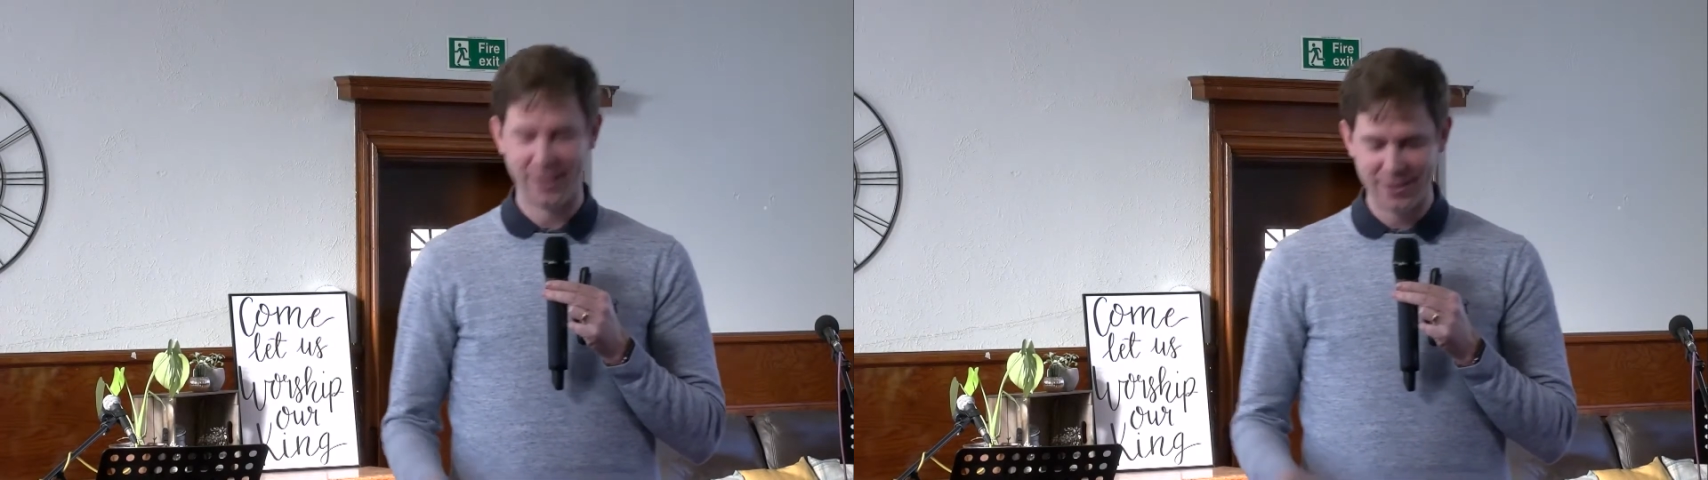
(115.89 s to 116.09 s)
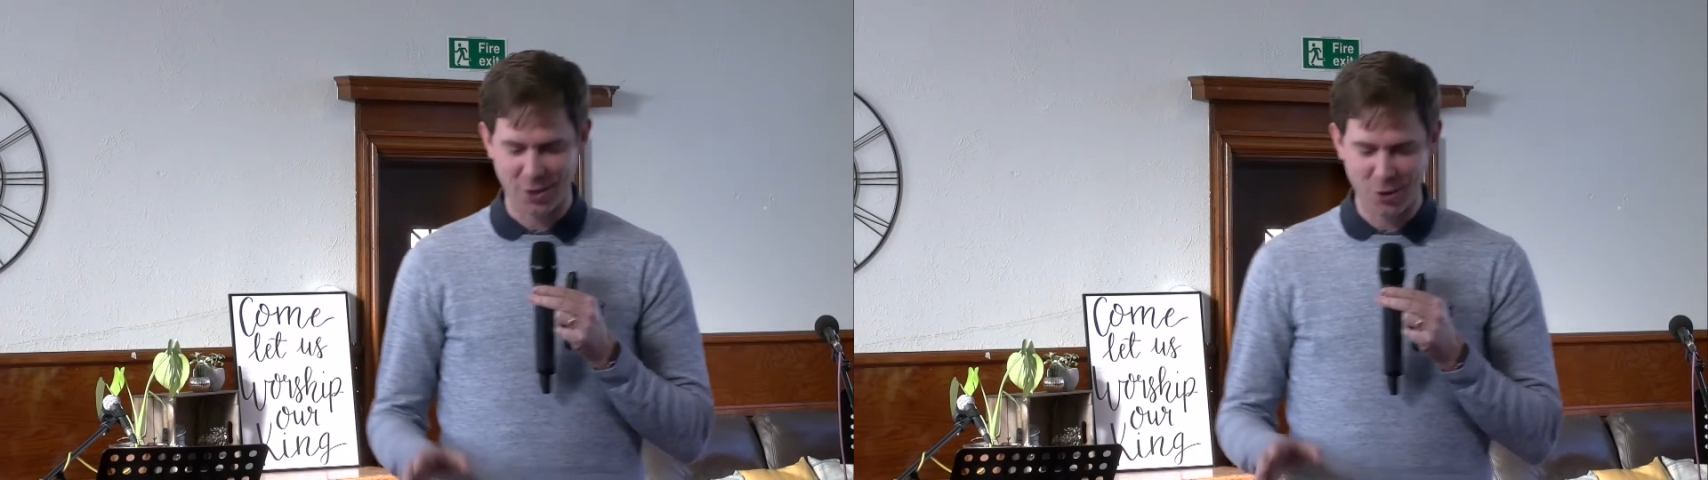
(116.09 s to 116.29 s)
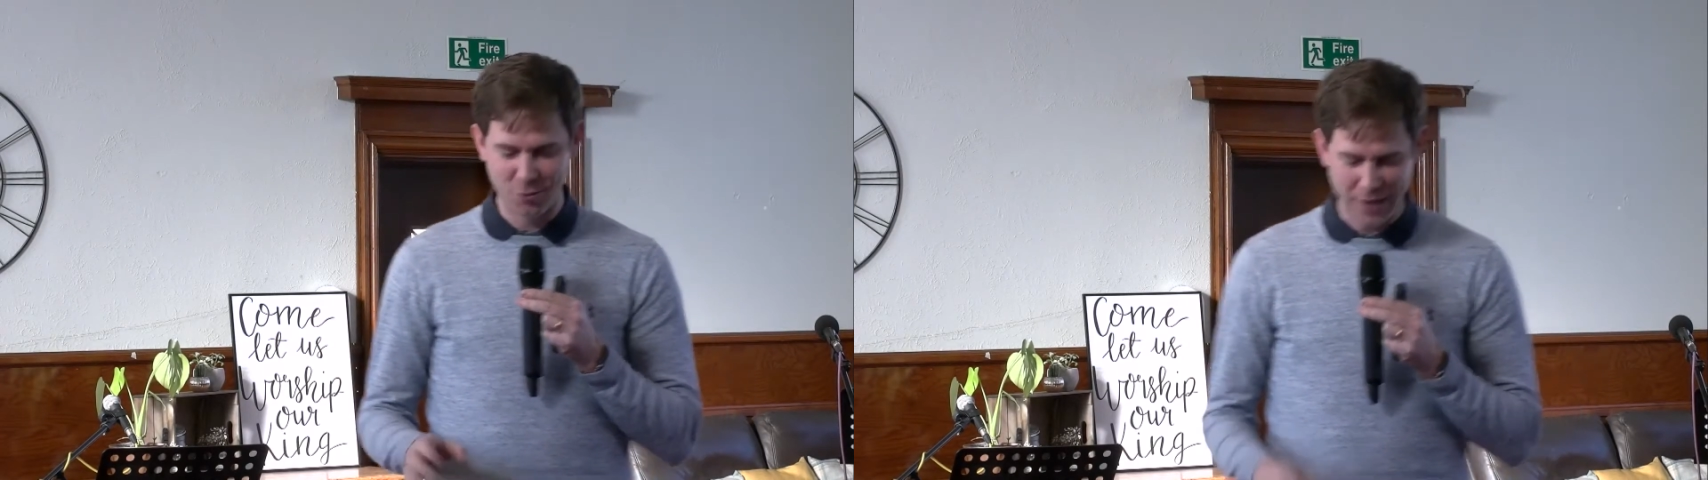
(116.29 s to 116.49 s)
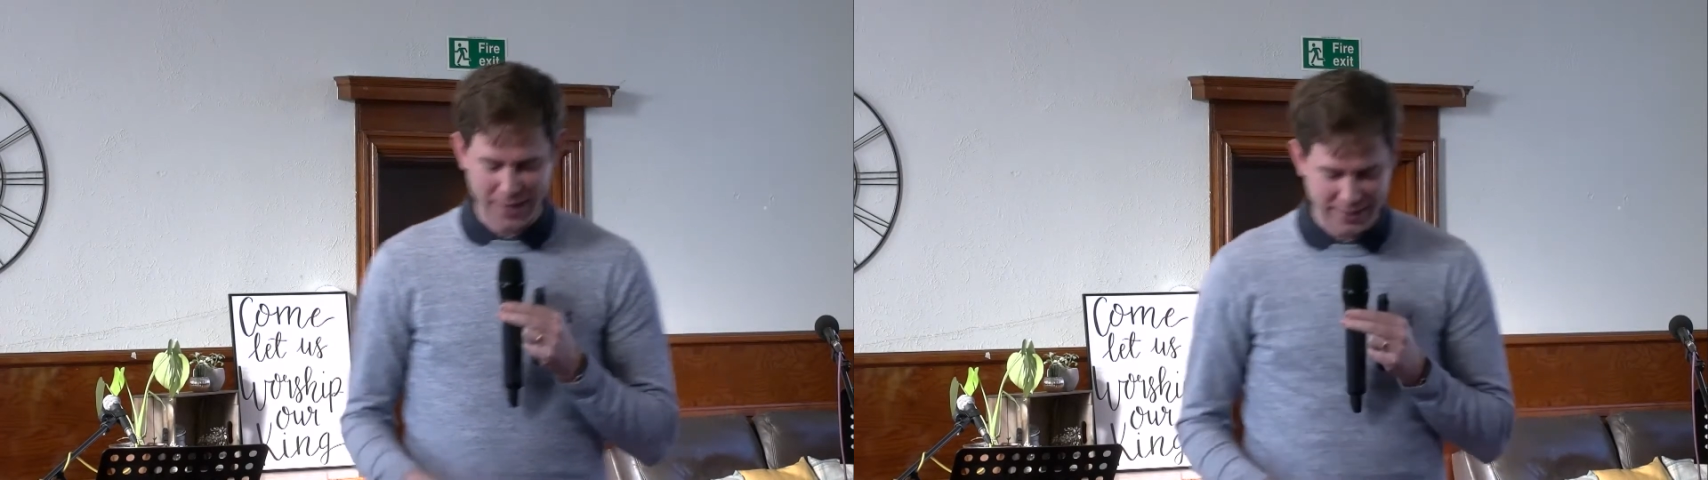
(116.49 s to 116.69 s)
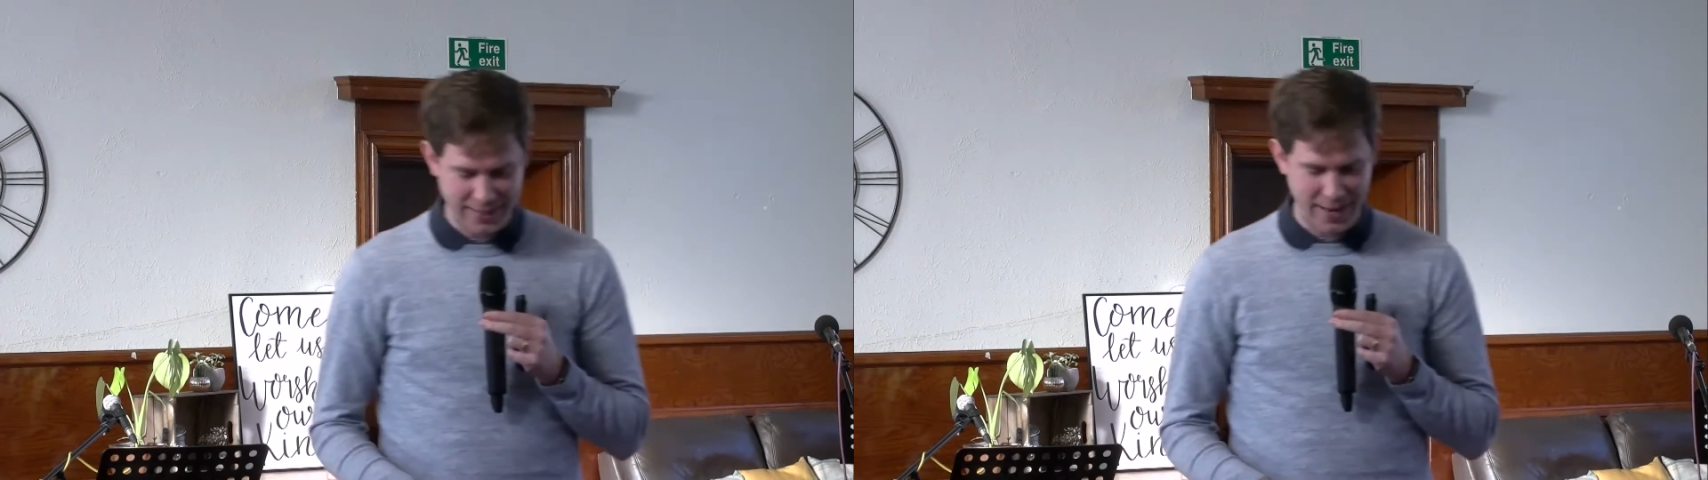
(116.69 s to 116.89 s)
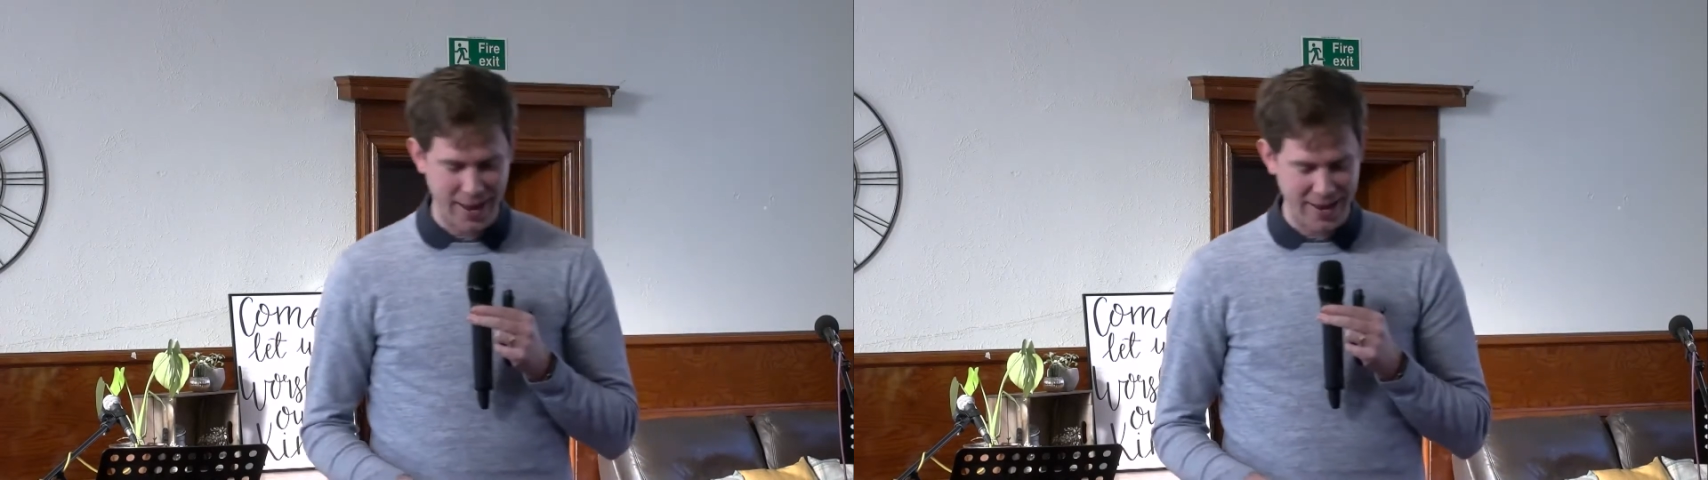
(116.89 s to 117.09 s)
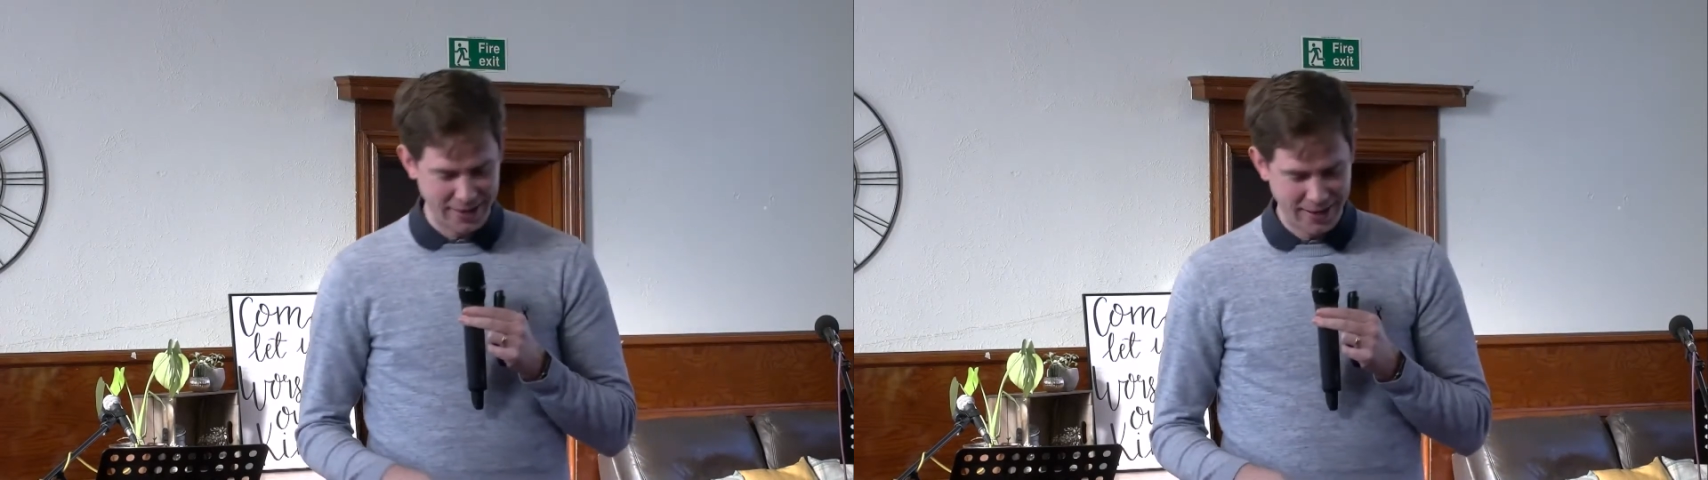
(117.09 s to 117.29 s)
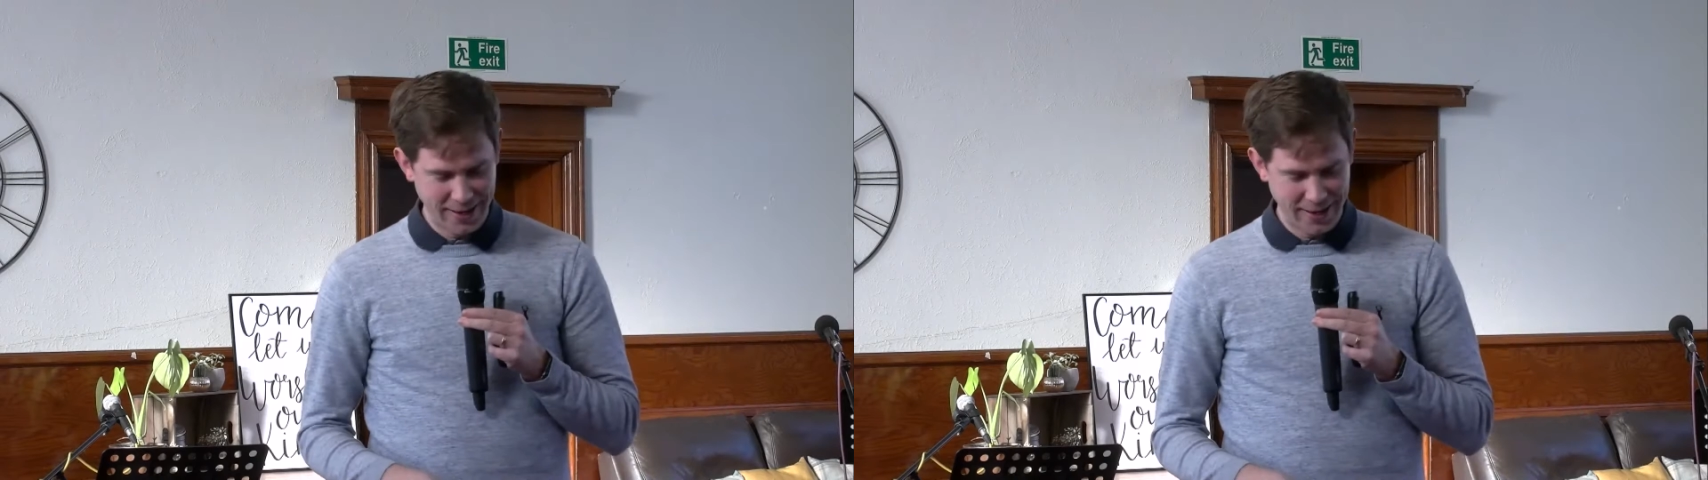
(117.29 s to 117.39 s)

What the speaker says: So the reading today